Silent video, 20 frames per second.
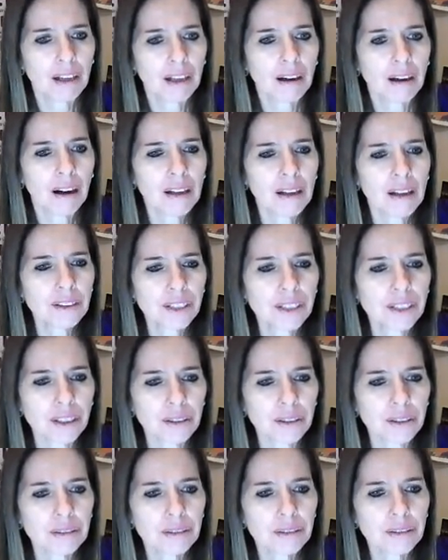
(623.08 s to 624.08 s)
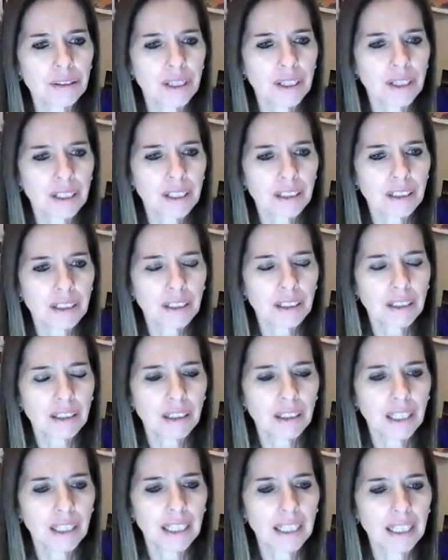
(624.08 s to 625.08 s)
Also,
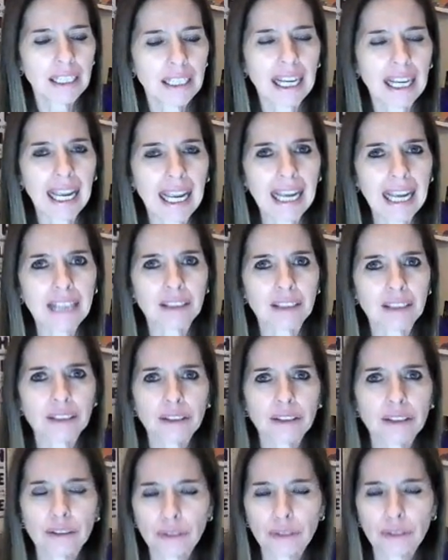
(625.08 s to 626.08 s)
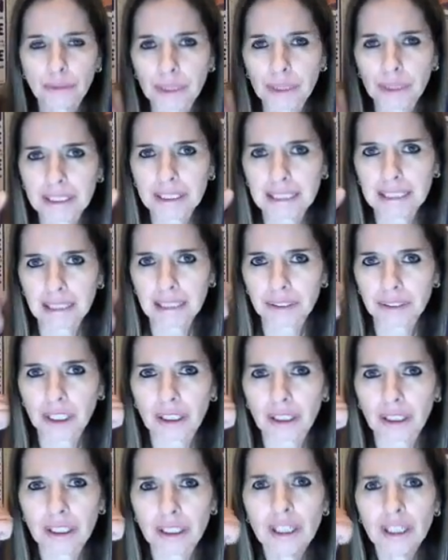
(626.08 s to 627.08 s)
in hair, you told me the sounds
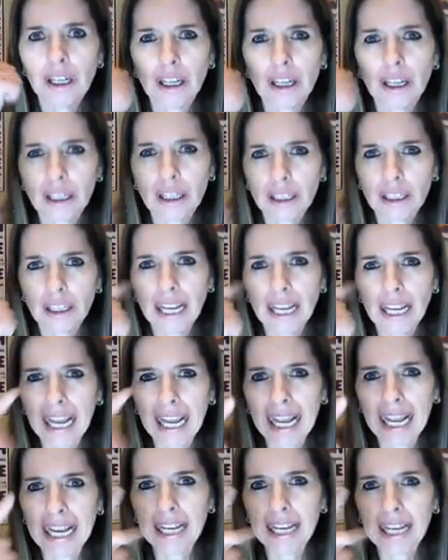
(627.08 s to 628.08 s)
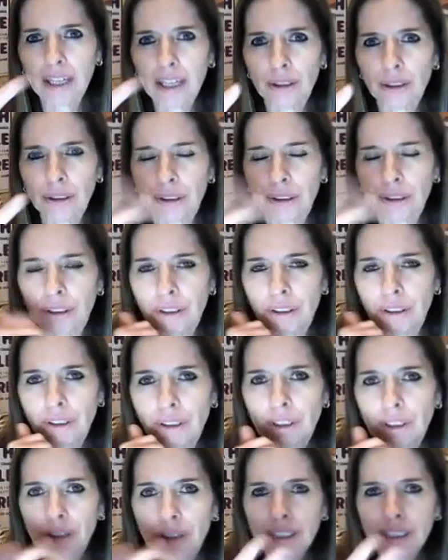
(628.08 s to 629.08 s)
are A-er.
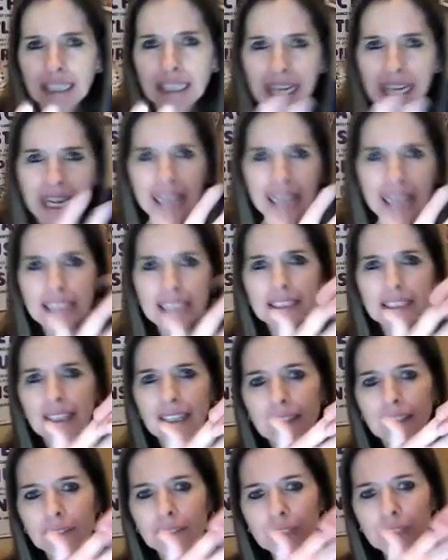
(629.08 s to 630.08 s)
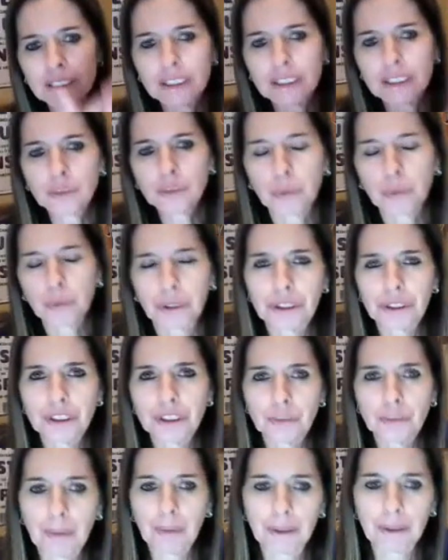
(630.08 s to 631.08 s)
The A sound in this word is
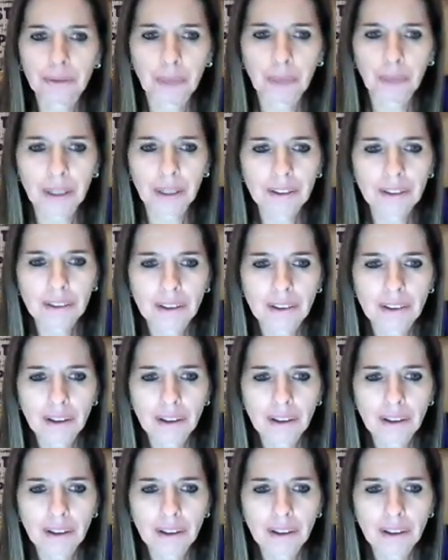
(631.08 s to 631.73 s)
spelled with